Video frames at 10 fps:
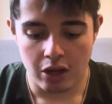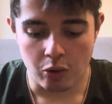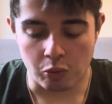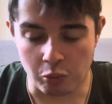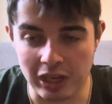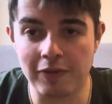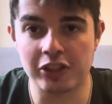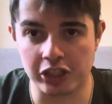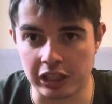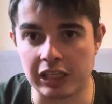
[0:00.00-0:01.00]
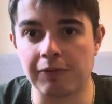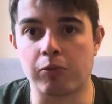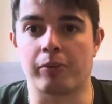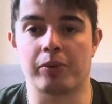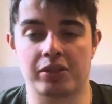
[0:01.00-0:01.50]
we've achieved
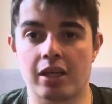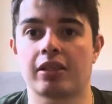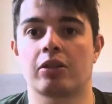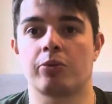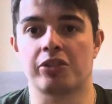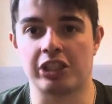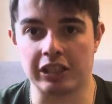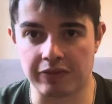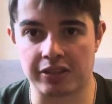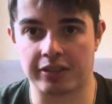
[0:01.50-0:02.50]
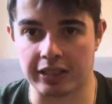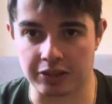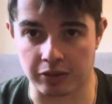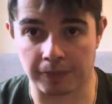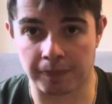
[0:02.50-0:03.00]
what we were set out to achieve this
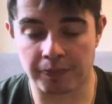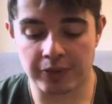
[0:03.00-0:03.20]
season.